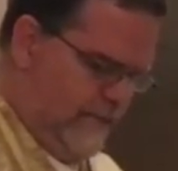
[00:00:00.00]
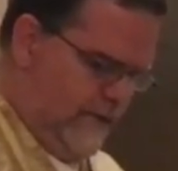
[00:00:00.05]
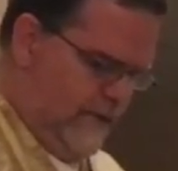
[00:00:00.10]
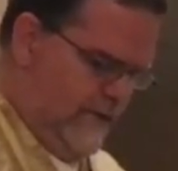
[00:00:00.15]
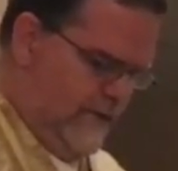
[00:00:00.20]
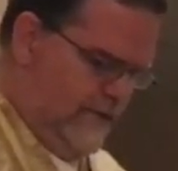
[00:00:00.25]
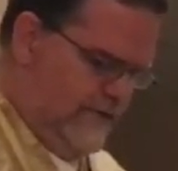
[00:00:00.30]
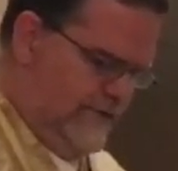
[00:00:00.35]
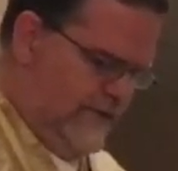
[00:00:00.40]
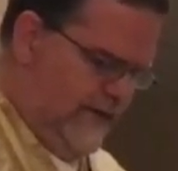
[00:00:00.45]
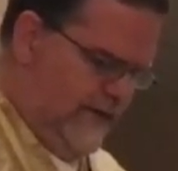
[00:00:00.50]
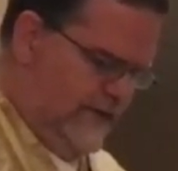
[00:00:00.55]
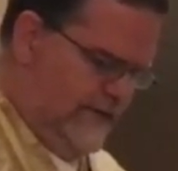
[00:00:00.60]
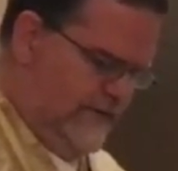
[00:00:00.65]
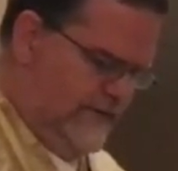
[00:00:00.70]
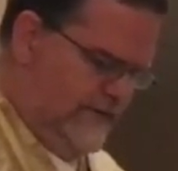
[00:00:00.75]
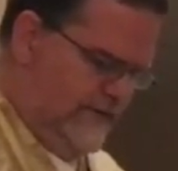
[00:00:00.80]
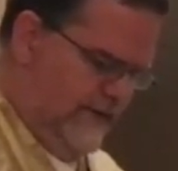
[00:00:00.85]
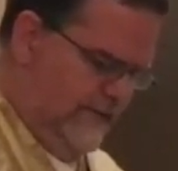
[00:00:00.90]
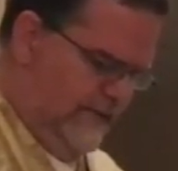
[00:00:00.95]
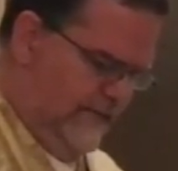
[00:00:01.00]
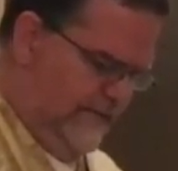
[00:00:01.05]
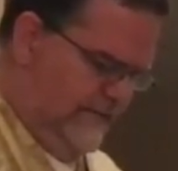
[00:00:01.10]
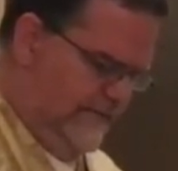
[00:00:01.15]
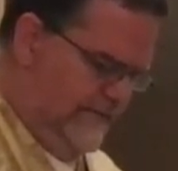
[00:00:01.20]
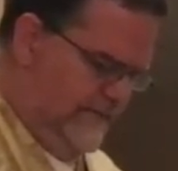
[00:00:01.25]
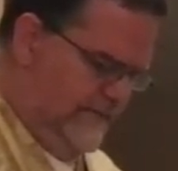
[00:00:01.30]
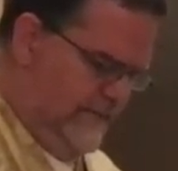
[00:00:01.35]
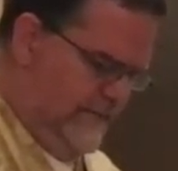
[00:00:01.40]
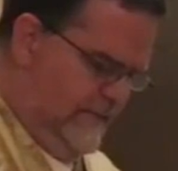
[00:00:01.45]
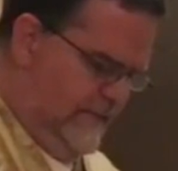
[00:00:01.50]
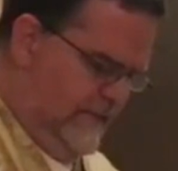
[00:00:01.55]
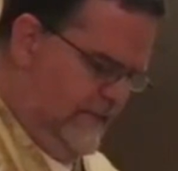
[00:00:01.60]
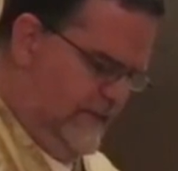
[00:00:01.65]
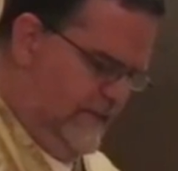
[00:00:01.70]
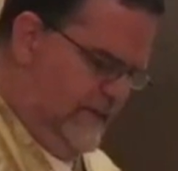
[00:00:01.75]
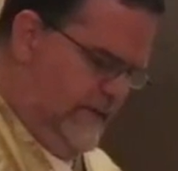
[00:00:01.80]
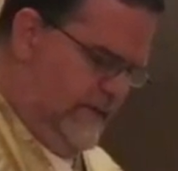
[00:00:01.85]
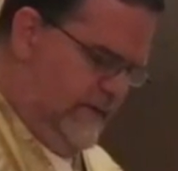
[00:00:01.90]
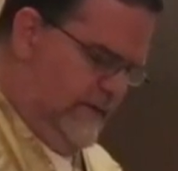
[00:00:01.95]
Who said, Seven.
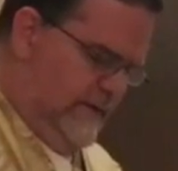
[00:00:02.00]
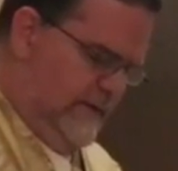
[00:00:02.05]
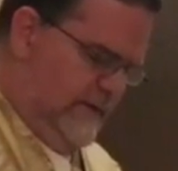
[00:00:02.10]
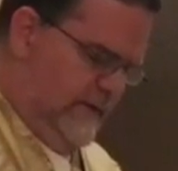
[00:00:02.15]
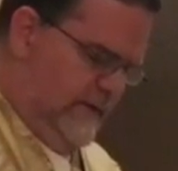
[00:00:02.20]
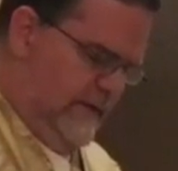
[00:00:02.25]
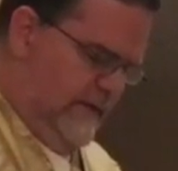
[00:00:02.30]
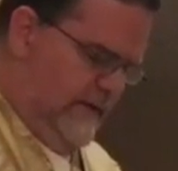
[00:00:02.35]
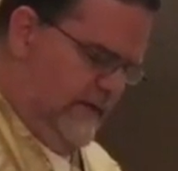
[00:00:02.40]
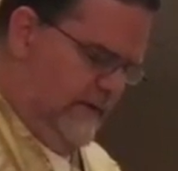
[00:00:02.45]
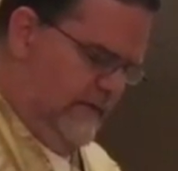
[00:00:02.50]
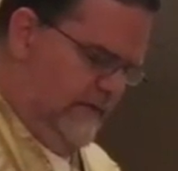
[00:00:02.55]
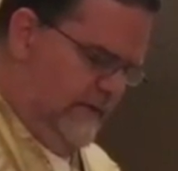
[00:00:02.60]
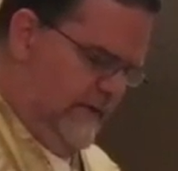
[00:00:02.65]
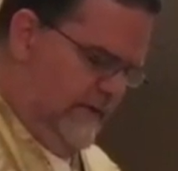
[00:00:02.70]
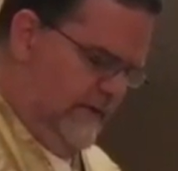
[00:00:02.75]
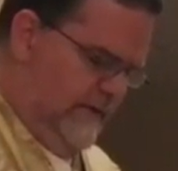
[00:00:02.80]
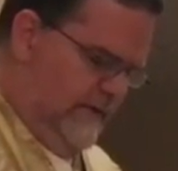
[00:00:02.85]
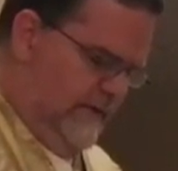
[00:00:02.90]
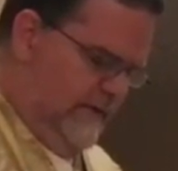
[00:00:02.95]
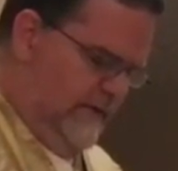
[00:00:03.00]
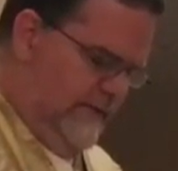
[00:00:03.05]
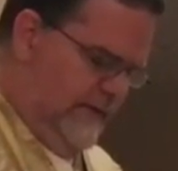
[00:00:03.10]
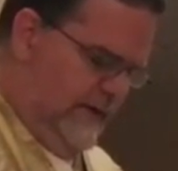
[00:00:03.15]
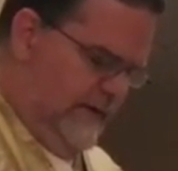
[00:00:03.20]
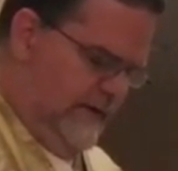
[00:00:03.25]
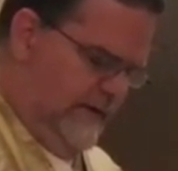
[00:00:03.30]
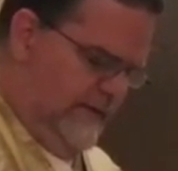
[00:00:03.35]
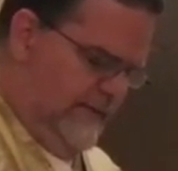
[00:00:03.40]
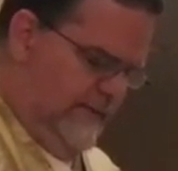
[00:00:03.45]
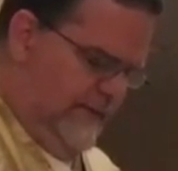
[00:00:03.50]
And he commanded